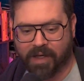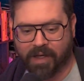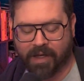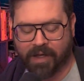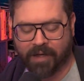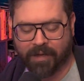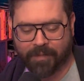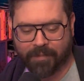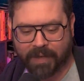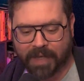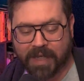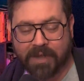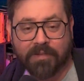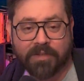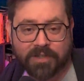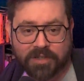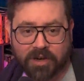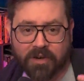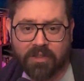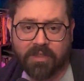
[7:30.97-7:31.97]

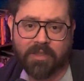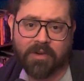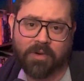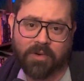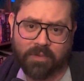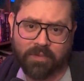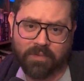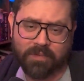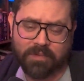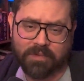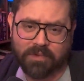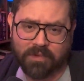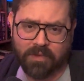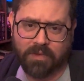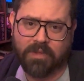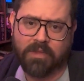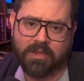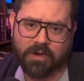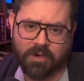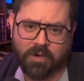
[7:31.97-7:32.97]
and started their own
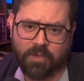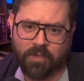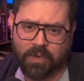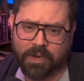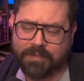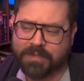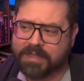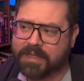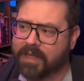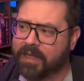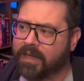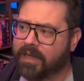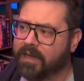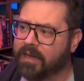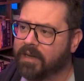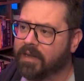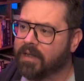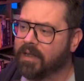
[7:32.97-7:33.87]
website.